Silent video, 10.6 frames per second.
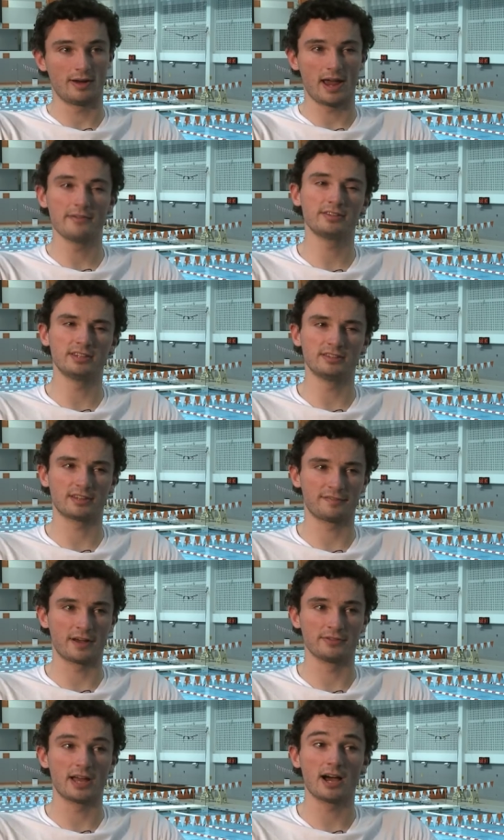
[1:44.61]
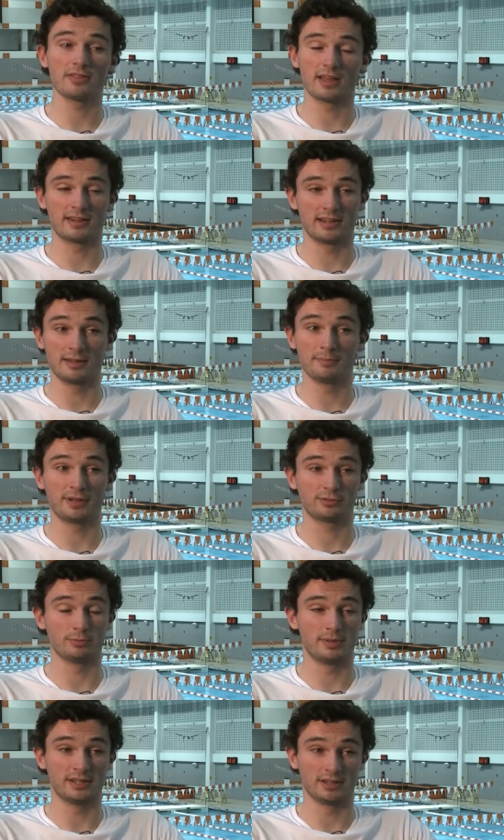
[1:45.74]
Ever since I found out that the Olympics
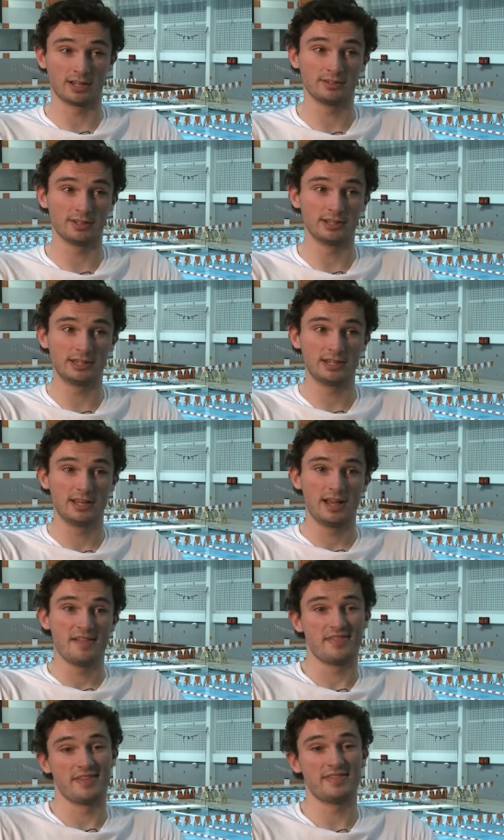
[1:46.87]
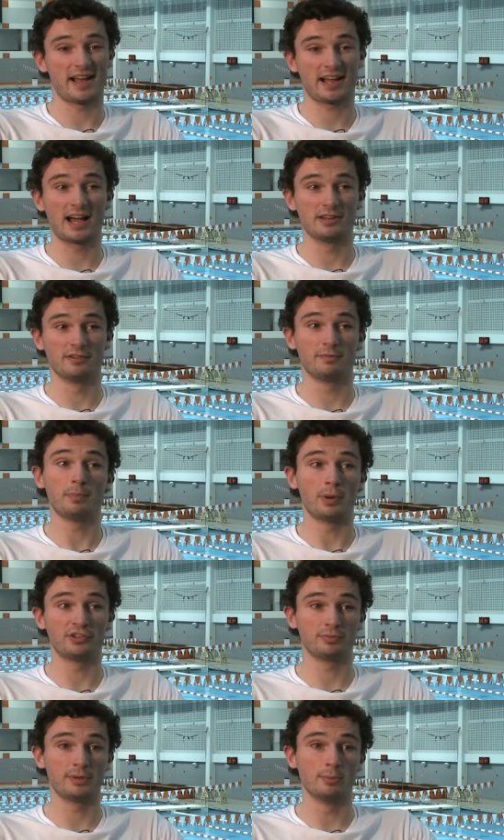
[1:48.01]
would be in London, then that kind of
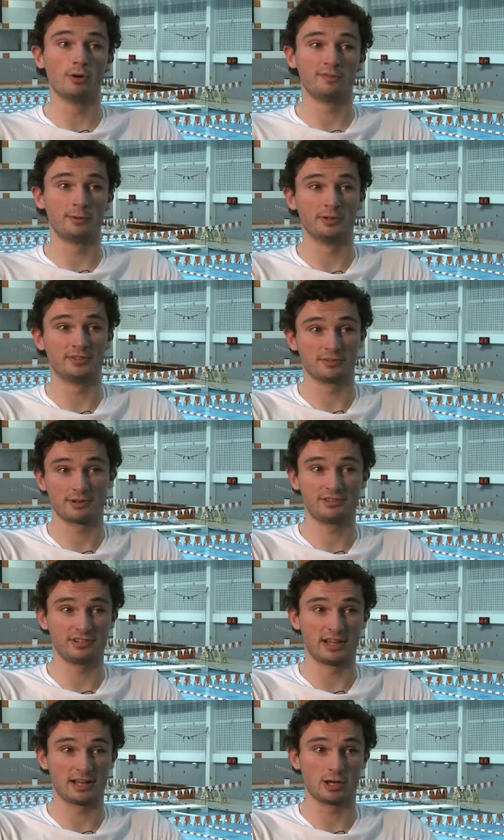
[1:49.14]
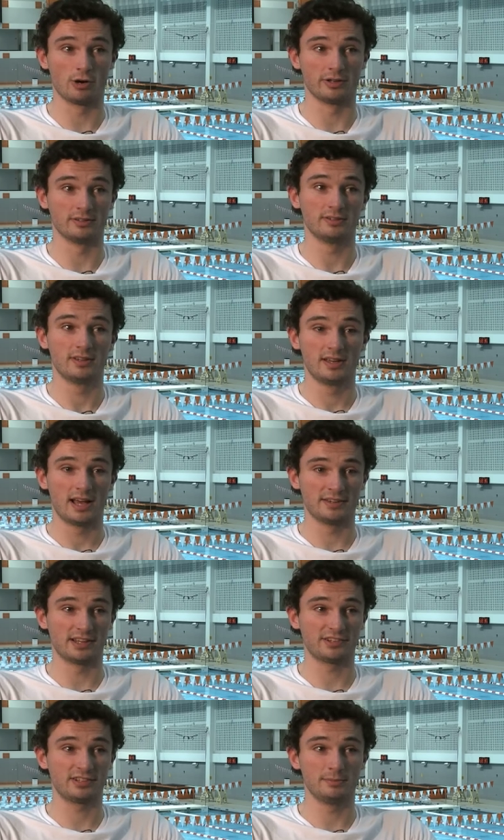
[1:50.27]
pushed me more forward to reaching that goal and has
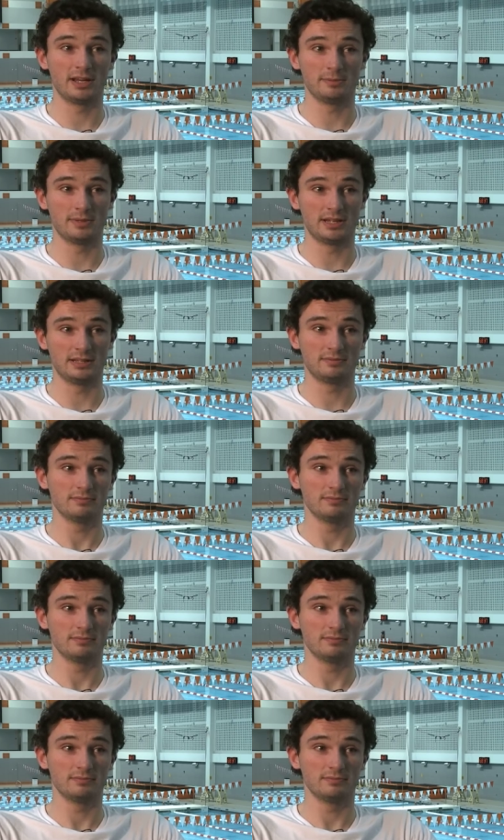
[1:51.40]
actually made me